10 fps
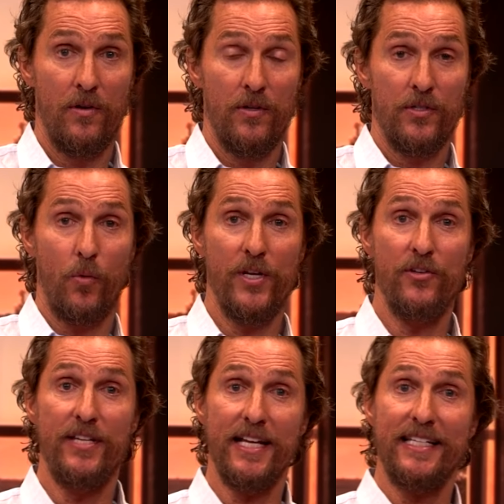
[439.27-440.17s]
So will you
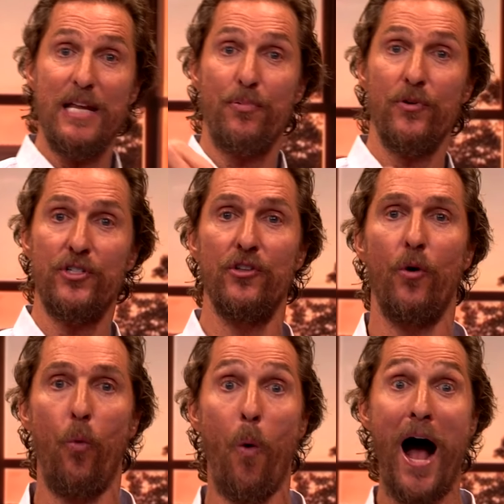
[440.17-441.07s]
dig deeper into the
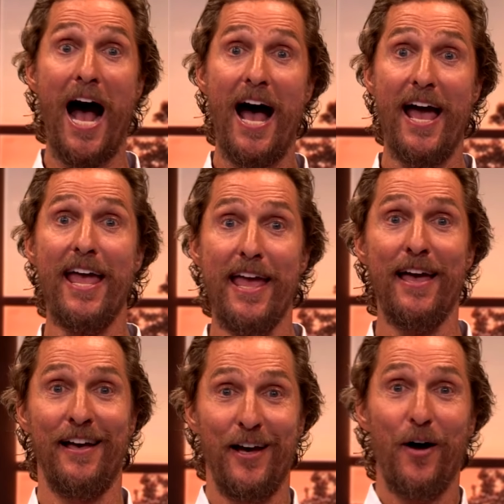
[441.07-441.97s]
why
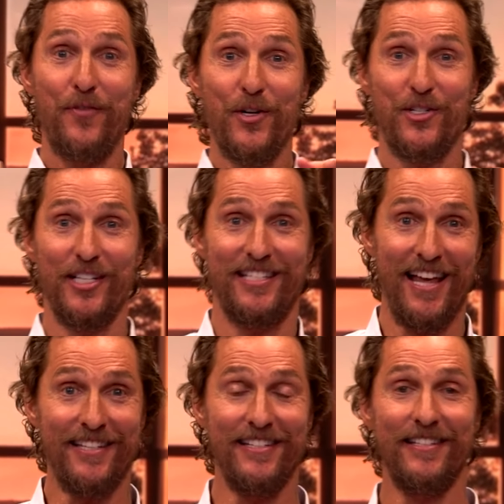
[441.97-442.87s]
of your
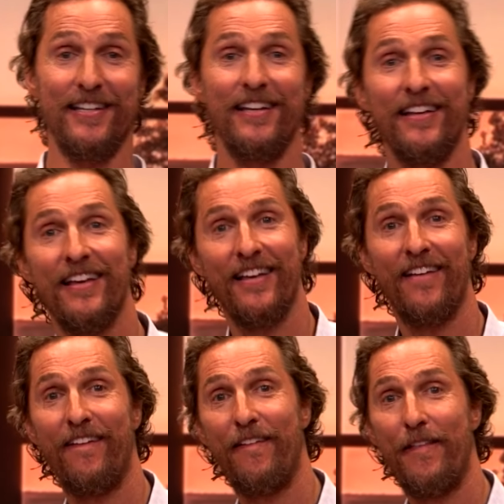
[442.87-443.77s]
successes?
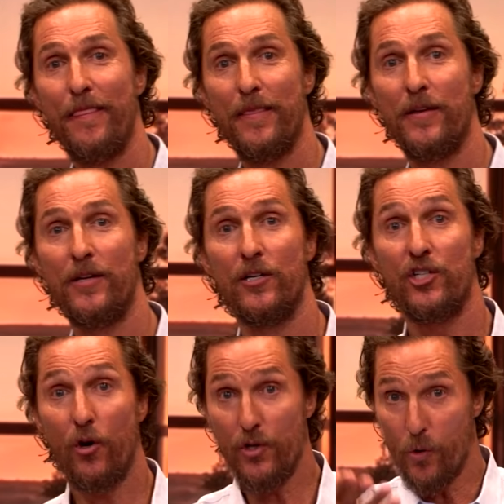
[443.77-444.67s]

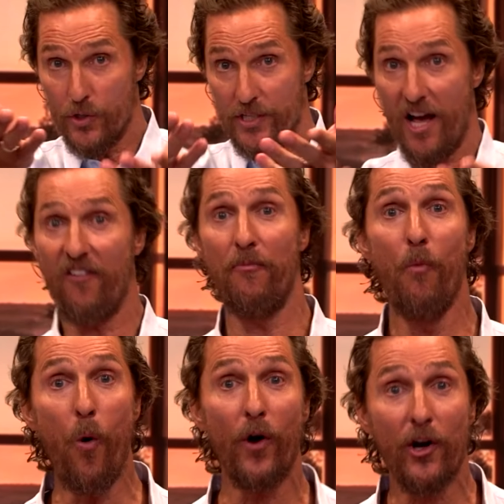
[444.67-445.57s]
Show yourself
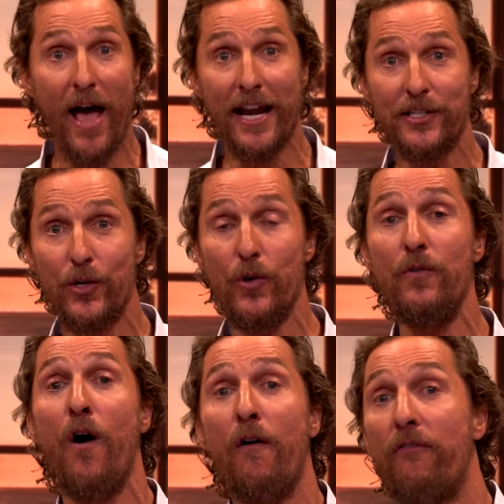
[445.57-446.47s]
more gratitude
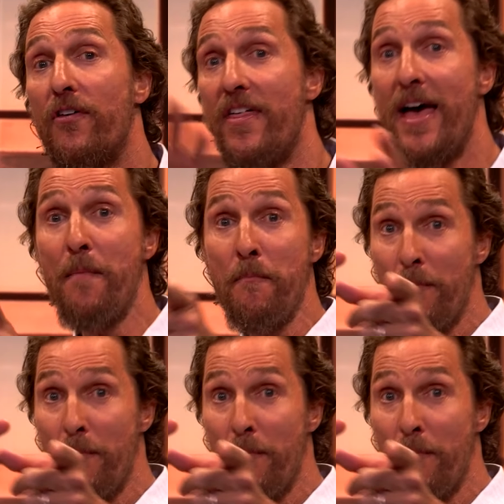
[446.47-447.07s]
for them?